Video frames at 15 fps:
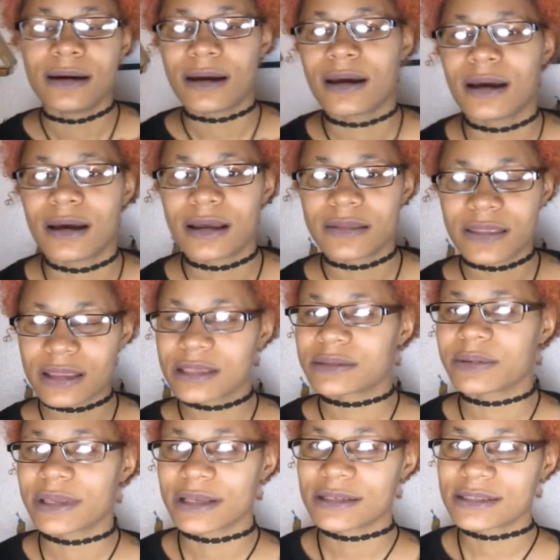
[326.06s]
I think it's
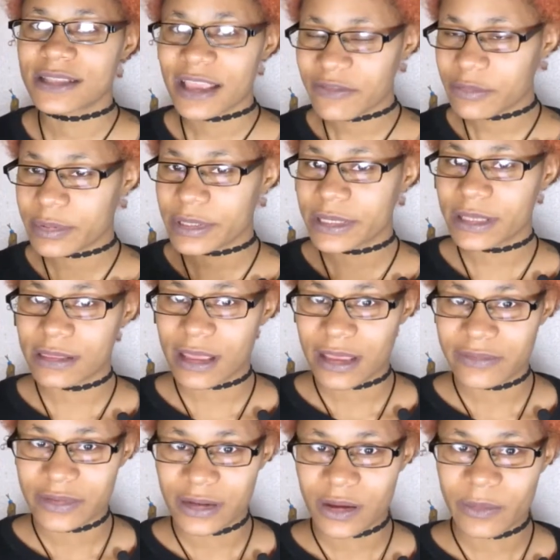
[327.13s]
because they have a pretty good
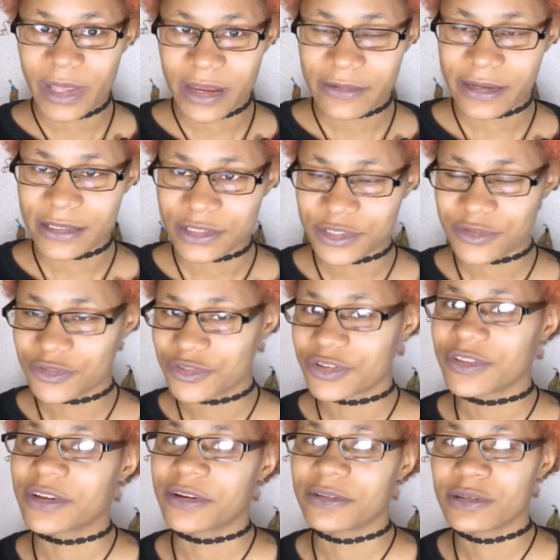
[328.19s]
life, married,
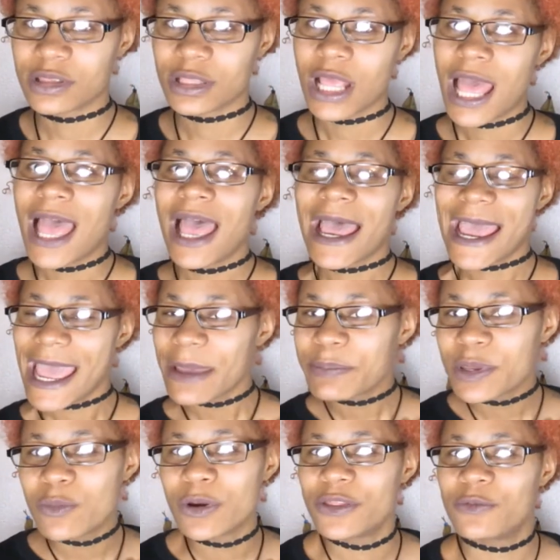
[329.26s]
children. They're
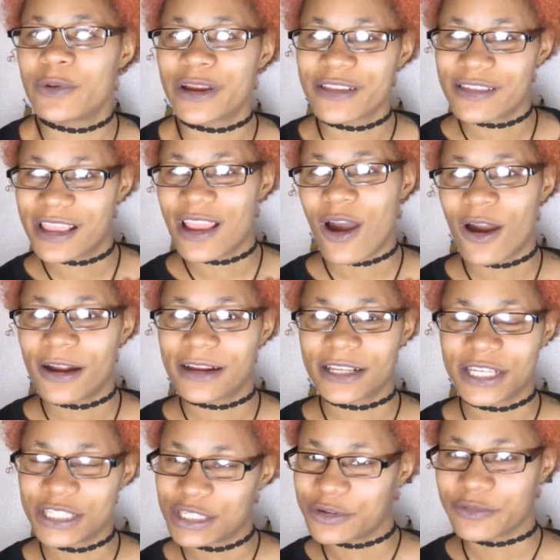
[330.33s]
happy with where they are.
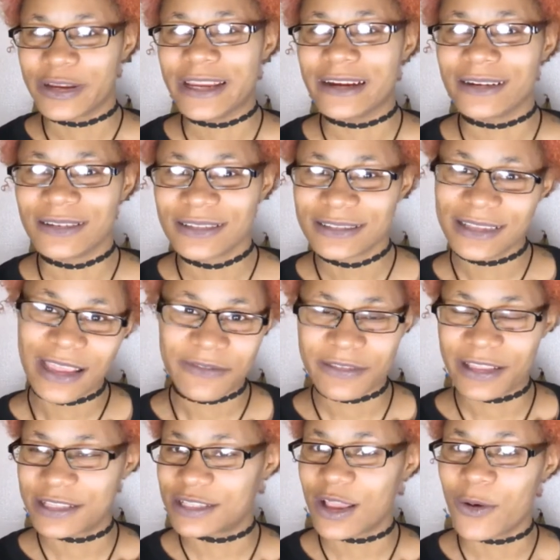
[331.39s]
Good career.
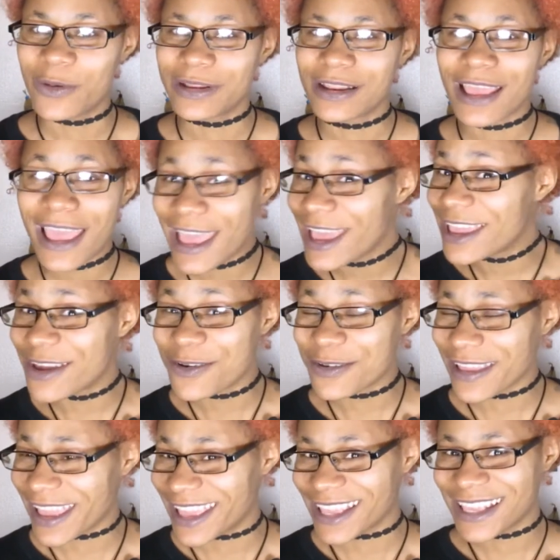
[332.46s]
Everything's going
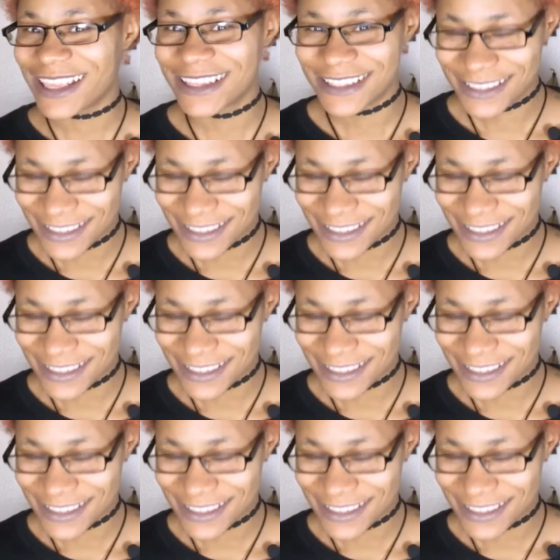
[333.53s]
A-okay.